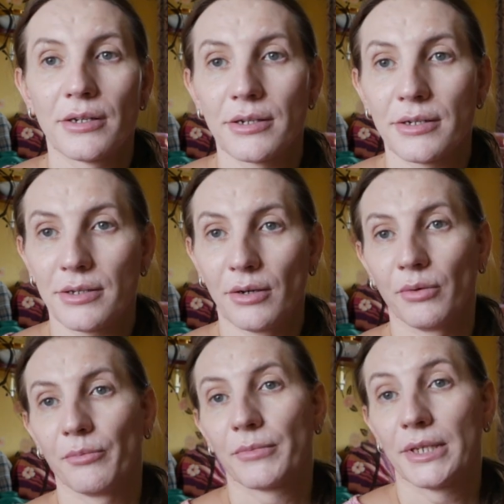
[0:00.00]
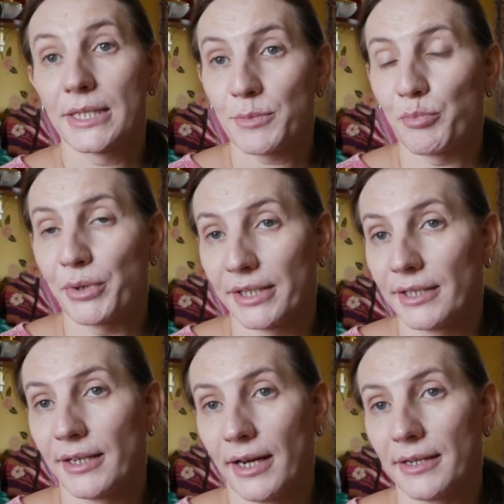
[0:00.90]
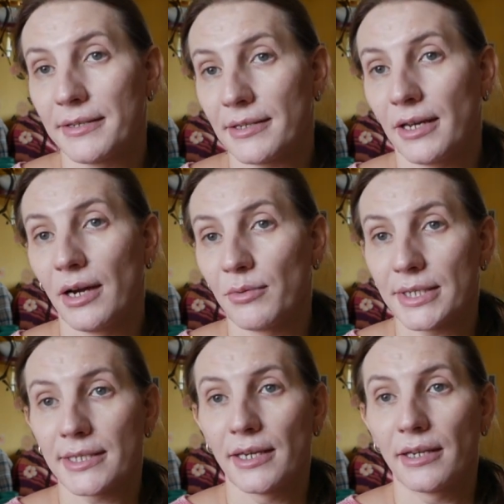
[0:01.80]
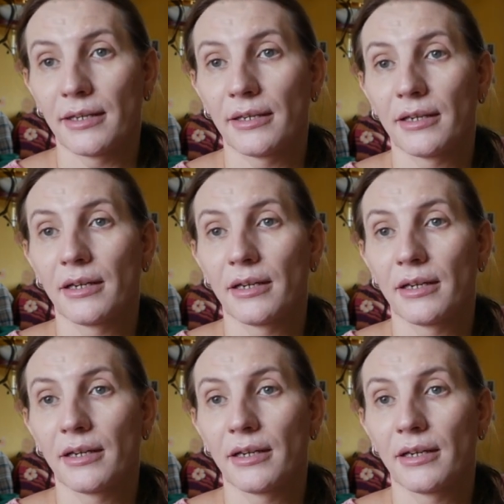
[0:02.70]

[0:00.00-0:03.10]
so it's pretty nice, I would say.